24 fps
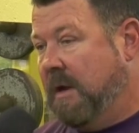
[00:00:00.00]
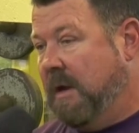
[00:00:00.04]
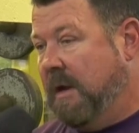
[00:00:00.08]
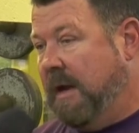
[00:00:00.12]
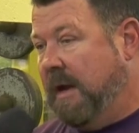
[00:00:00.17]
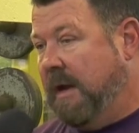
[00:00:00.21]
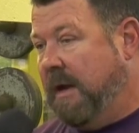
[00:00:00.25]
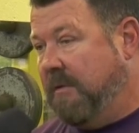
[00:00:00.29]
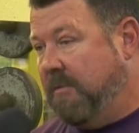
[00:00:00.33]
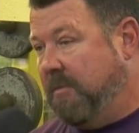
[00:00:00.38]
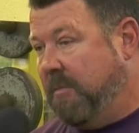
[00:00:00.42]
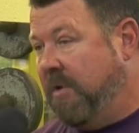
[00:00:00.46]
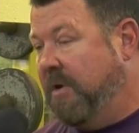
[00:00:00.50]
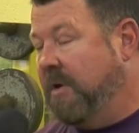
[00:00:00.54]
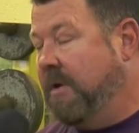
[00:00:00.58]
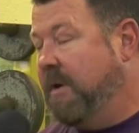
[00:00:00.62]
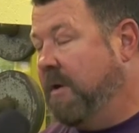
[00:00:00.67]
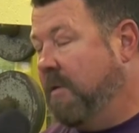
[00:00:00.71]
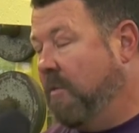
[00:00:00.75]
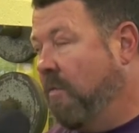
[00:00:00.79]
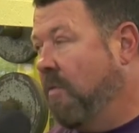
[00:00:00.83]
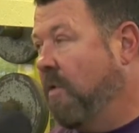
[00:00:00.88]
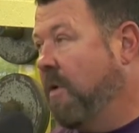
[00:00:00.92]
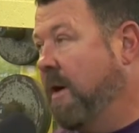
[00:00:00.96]
he's putting
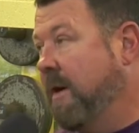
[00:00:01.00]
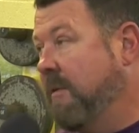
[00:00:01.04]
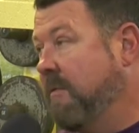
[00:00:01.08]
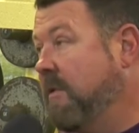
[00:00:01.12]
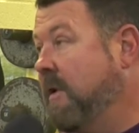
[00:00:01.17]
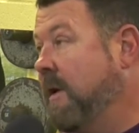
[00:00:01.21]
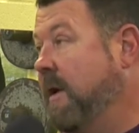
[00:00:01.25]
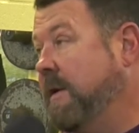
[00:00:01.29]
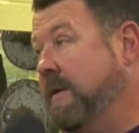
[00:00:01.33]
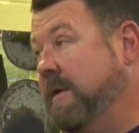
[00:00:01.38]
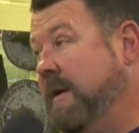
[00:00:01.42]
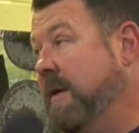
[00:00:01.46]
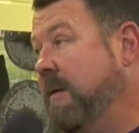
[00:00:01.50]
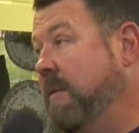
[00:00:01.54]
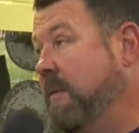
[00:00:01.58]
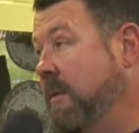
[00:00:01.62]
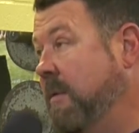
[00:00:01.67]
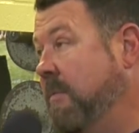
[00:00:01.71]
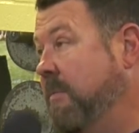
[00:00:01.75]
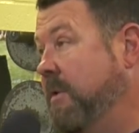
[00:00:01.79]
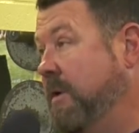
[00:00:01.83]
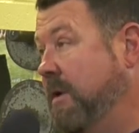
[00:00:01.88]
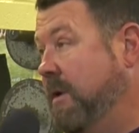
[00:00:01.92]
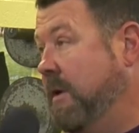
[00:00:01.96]
it wherever they tell
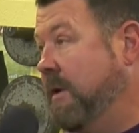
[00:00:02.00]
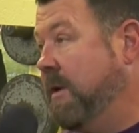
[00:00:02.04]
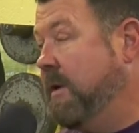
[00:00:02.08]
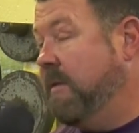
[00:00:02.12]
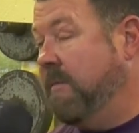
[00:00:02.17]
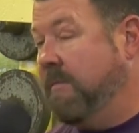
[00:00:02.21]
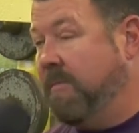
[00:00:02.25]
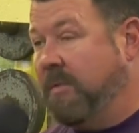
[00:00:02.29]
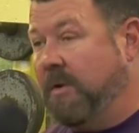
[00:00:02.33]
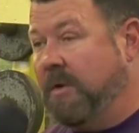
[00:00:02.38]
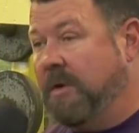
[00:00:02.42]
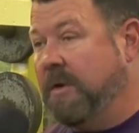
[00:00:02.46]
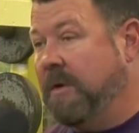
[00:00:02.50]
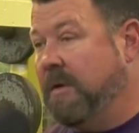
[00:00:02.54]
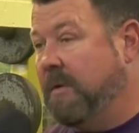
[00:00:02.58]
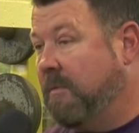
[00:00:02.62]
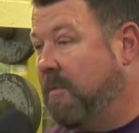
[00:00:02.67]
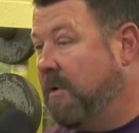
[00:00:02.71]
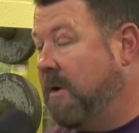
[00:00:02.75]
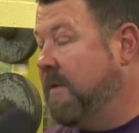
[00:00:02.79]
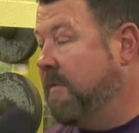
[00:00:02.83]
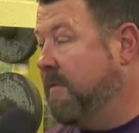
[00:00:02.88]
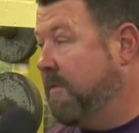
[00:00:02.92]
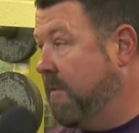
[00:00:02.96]
him to put it and putting it
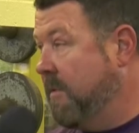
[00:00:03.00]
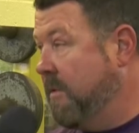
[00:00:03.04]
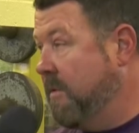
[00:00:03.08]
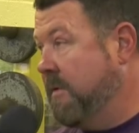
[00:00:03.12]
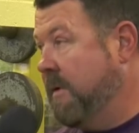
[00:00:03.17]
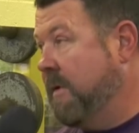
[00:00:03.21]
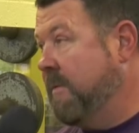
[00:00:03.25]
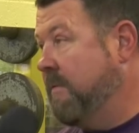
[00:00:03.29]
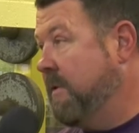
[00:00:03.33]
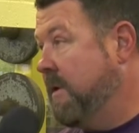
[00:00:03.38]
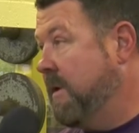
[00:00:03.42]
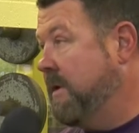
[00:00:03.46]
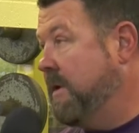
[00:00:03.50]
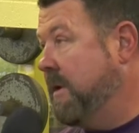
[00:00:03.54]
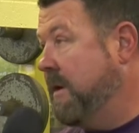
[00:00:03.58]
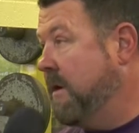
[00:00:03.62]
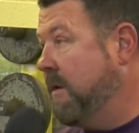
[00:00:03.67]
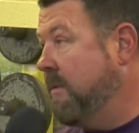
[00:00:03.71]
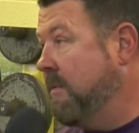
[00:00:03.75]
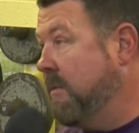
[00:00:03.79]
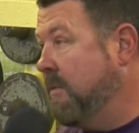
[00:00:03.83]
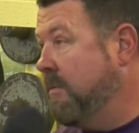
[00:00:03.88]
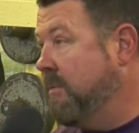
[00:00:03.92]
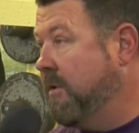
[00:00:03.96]
away from whoever they
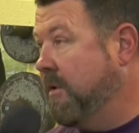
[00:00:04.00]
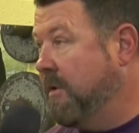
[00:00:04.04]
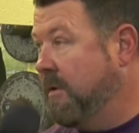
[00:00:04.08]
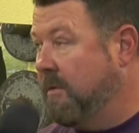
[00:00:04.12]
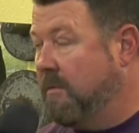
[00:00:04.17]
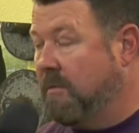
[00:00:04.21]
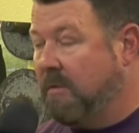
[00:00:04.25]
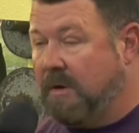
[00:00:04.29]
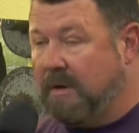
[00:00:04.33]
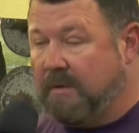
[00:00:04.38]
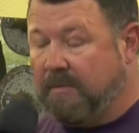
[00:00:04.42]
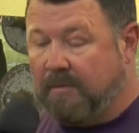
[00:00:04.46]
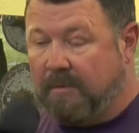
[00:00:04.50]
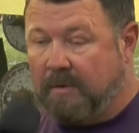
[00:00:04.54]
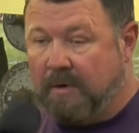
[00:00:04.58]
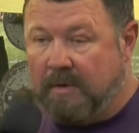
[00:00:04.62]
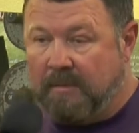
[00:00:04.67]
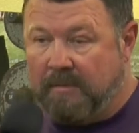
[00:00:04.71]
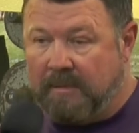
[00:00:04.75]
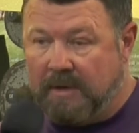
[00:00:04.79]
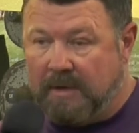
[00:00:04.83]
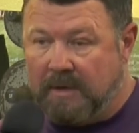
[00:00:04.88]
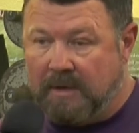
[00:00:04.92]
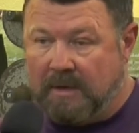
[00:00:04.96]
tell him to put it away
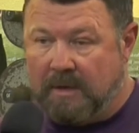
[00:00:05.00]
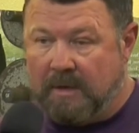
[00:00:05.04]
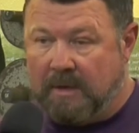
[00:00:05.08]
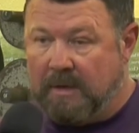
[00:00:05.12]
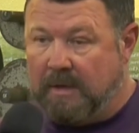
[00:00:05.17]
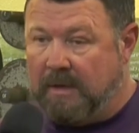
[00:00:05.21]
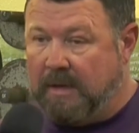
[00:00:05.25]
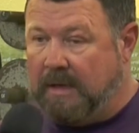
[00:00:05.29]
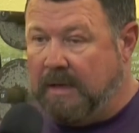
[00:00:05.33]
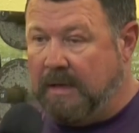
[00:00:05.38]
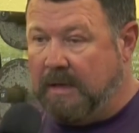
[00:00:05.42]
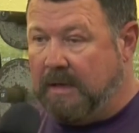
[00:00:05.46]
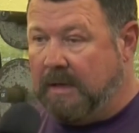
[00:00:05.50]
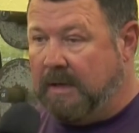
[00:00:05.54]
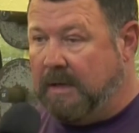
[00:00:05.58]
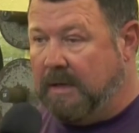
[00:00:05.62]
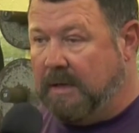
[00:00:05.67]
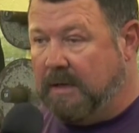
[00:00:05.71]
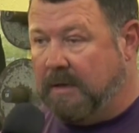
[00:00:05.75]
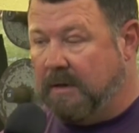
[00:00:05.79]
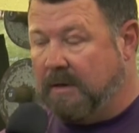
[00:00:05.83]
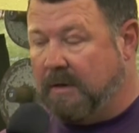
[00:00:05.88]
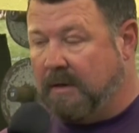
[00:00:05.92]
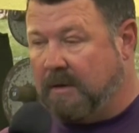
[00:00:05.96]
from. And he
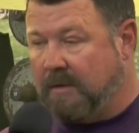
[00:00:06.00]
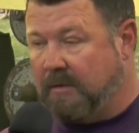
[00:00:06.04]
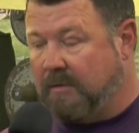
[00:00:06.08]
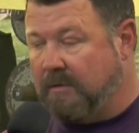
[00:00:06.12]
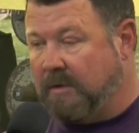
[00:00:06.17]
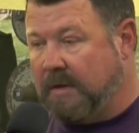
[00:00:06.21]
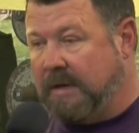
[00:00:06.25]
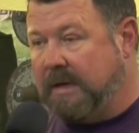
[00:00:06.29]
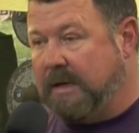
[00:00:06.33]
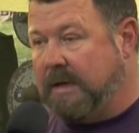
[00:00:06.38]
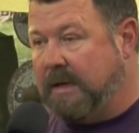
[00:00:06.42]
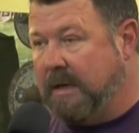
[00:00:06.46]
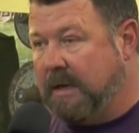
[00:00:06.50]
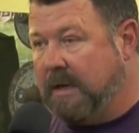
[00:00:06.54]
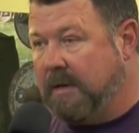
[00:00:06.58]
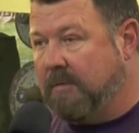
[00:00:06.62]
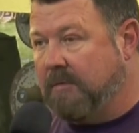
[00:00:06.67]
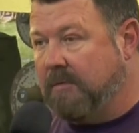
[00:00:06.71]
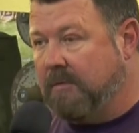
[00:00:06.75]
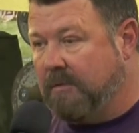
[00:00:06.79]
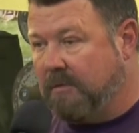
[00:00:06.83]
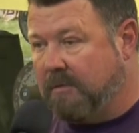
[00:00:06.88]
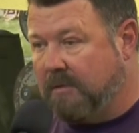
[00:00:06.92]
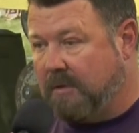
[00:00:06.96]
did an onside
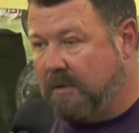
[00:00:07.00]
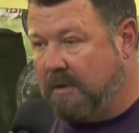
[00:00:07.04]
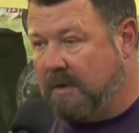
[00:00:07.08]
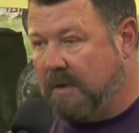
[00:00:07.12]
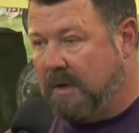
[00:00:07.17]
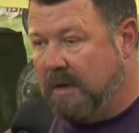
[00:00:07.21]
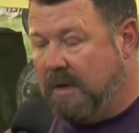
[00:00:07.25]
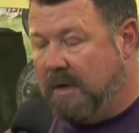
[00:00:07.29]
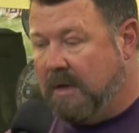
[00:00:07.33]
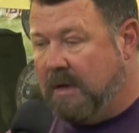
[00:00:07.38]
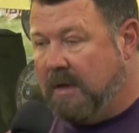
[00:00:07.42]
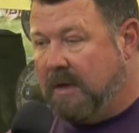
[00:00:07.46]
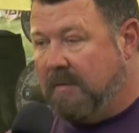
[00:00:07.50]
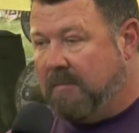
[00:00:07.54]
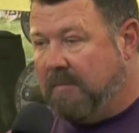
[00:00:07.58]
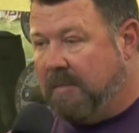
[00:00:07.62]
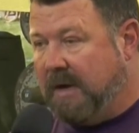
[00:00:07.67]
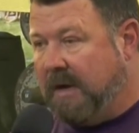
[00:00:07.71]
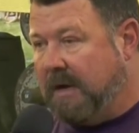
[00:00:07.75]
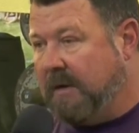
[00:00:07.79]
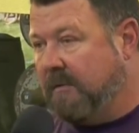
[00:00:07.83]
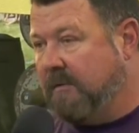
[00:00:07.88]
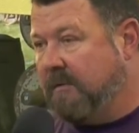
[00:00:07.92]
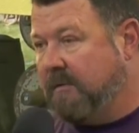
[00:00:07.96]
kick was
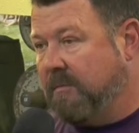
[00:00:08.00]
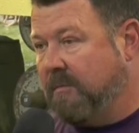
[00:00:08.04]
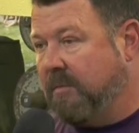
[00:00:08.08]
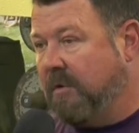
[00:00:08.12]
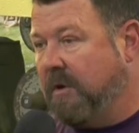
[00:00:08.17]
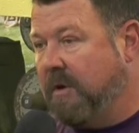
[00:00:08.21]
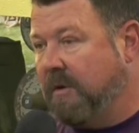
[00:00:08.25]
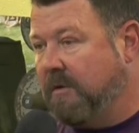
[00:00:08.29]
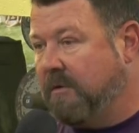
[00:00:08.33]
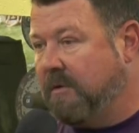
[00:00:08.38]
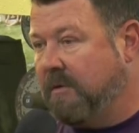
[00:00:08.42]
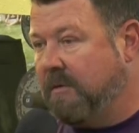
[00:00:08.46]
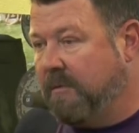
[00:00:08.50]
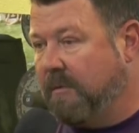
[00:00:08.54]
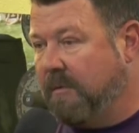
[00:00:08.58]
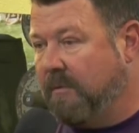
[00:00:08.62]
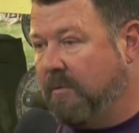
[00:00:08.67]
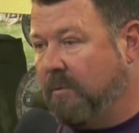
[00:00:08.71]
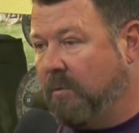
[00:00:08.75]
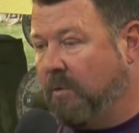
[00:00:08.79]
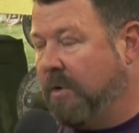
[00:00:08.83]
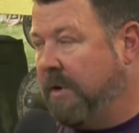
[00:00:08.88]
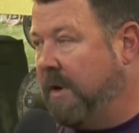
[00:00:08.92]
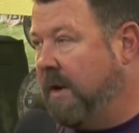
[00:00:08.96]
about as impressive
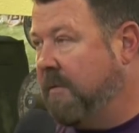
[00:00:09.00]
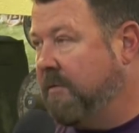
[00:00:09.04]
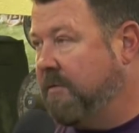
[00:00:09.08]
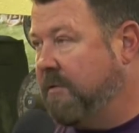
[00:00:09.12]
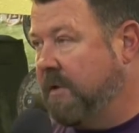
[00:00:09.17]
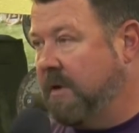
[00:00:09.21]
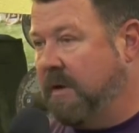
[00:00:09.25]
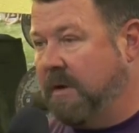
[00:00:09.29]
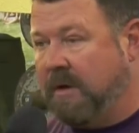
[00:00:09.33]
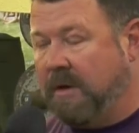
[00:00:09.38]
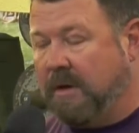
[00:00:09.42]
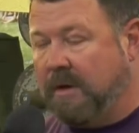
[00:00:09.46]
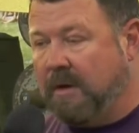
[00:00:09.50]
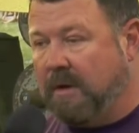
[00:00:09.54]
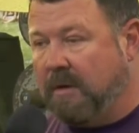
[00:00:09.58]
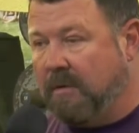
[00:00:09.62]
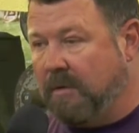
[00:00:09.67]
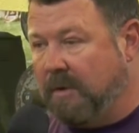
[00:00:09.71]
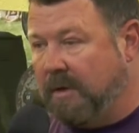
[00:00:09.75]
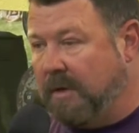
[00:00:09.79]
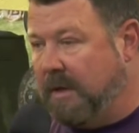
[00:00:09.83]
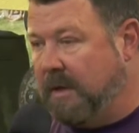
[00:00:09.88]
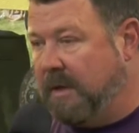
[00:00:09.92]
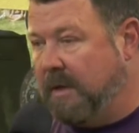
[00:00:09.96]
as one I've seen. Not
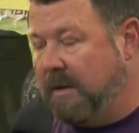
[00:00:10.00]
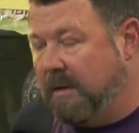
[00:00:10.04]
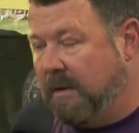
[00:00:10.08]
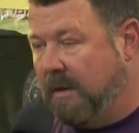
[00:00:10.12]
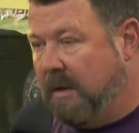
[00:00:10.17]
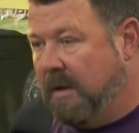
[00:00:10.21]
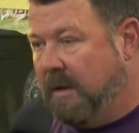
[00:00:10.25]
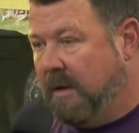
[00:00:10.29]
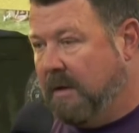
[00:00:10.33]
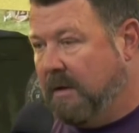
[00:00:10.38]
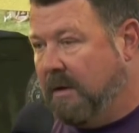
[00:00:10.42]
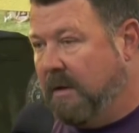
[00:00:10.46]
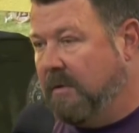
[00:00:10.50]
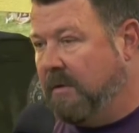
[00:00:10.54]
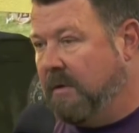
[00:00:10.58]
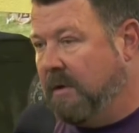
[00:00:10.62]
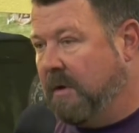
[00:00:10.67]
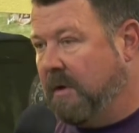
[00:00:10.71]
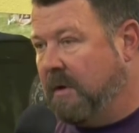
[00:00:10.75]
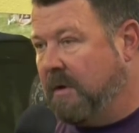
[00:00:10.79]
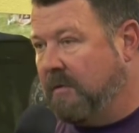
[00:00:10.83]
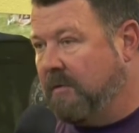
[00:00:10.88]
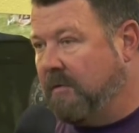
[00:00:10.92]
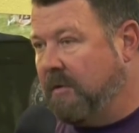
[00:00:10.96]
only did he do the
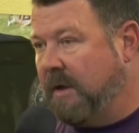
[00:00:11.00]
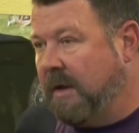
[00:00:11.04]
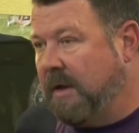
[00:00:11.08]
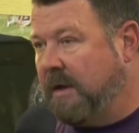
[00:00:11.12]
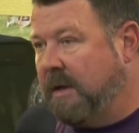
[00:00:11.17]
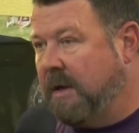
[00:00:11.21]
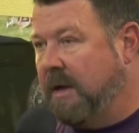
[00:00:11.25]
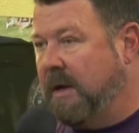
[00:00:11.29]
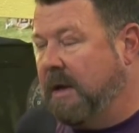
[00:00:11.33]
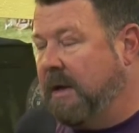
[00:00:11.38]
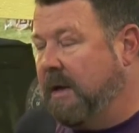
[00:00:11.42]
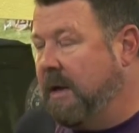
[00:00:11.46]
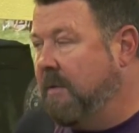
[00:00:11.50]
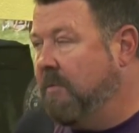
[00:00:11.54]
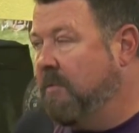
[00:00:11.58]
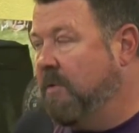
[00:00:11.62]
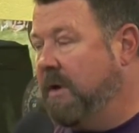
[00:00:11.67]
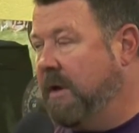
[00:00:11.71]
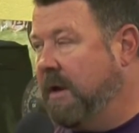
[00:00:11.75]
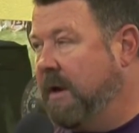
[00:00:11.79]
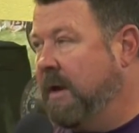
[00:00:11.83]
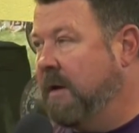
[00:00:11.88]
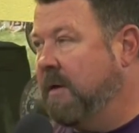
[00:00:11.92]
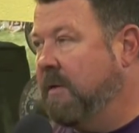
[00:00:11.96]
onside kick, he
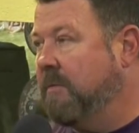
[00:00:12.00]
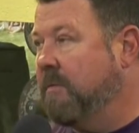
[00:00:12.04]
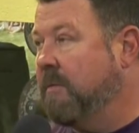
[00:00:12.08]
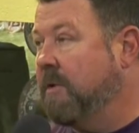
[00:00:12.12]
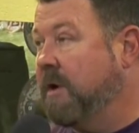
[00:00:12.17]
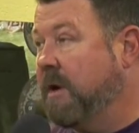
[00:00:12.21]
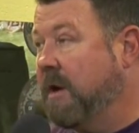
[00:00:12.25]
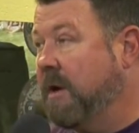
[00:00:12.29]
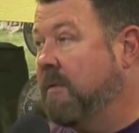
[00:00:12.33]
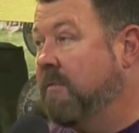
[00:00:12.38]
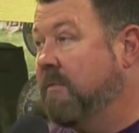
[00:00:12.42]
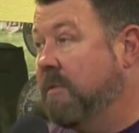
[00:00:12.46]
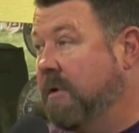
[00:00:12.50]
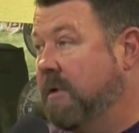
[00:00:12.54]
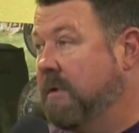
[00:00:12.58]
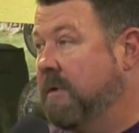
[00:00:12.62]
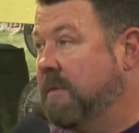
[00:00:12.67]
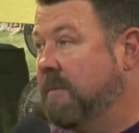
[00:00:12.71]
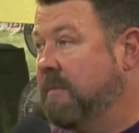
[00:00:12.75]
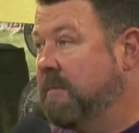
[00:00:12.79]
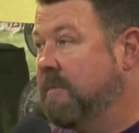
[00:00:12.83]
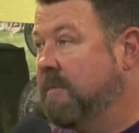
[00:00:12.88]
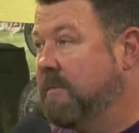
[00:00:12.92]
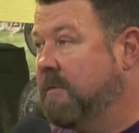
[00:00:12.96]
went down and recovered it.
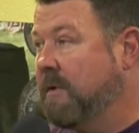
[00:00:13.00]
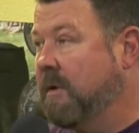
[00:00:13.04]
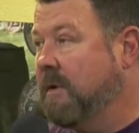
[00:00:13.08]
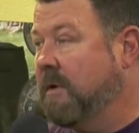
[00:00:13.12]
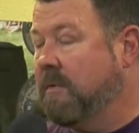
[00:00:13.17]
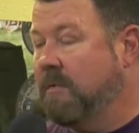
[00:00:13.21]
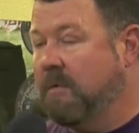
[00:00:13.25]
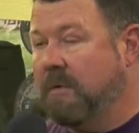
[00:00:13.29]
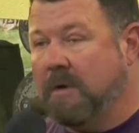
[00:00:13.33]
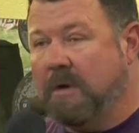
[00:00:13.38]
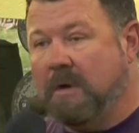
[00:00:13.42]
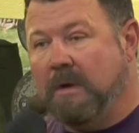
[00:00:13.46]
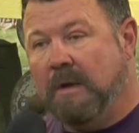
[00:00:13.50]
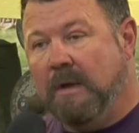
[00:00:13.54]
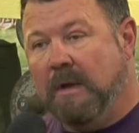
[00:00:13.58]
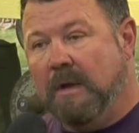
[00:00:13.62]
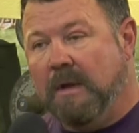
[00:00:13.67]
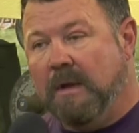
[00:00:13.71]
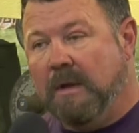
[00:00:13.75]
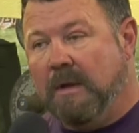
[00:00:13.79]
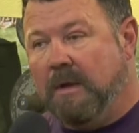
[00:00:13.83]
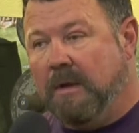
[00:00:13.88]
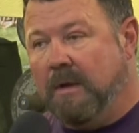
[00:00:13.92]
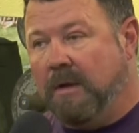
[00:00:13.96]
So,
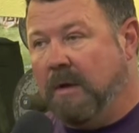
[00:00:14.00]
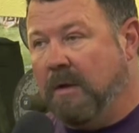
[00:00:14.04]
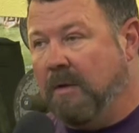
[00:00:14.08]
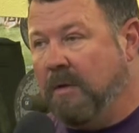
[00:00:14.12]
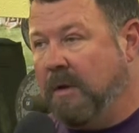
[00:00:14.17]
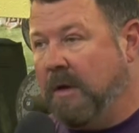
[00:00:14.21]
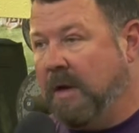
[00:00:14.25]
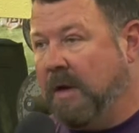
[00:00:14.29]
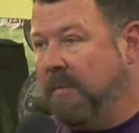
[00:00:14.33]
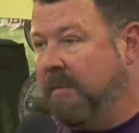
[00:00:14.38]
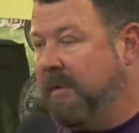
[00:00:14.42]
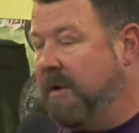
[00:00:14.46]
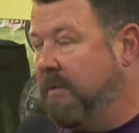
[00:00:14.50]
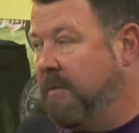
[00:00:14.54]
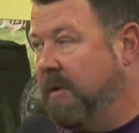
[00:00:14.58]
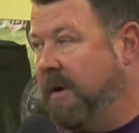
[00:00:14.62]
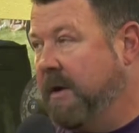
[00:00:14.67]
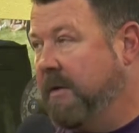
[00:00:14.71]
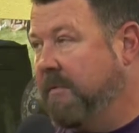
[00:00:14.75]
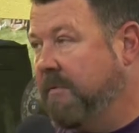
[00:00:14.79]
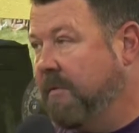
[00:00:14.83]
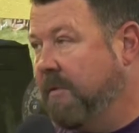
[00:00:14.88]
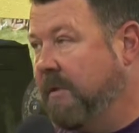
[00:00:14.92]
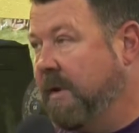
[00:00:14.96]
you got to be
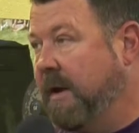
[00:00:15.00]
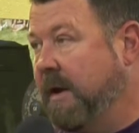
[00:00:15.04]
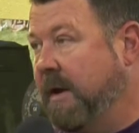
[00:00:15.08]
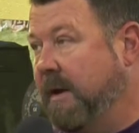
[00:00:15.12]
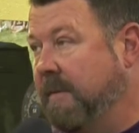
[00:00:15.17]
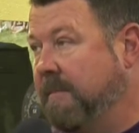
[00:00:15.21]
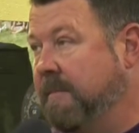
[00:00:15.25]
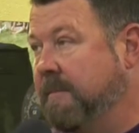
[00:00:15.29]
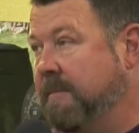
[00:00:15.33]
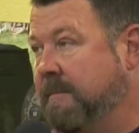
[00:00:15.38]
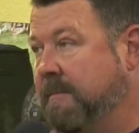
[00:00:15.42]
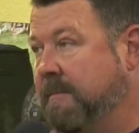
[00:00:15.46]
ready for that.